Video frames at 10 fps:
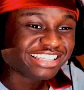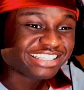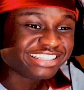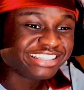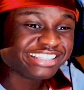
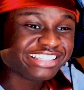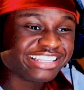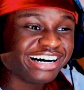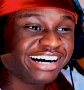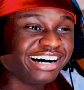
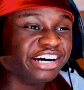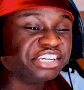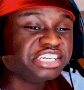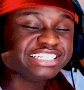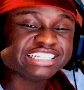Nah,
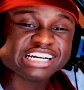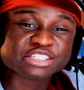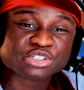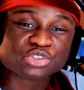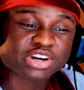he did not
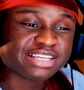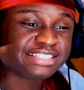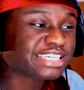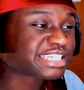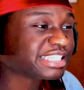just
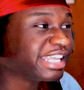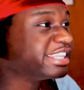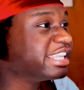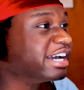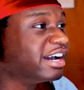transition like that.